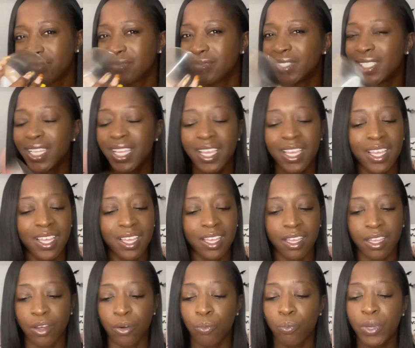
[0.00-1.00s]

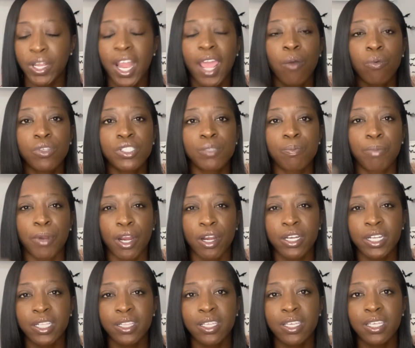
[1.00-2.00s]
Yeah, when I was
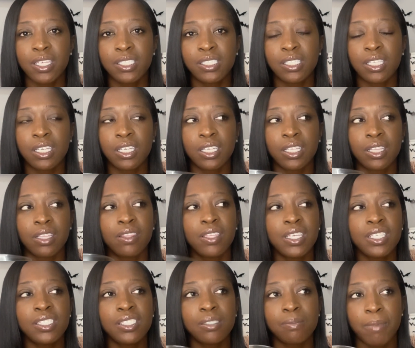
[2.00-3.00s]
burning this,
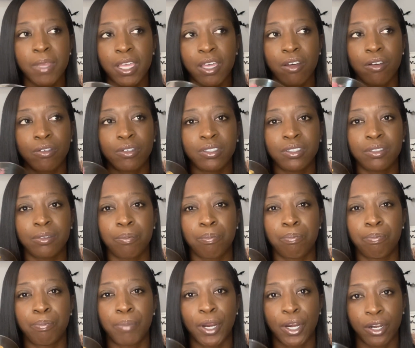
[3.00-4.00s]
this smell
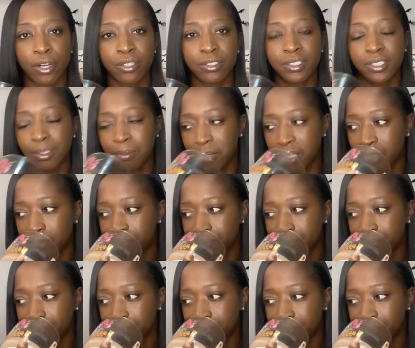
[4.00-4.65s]
burnt to me.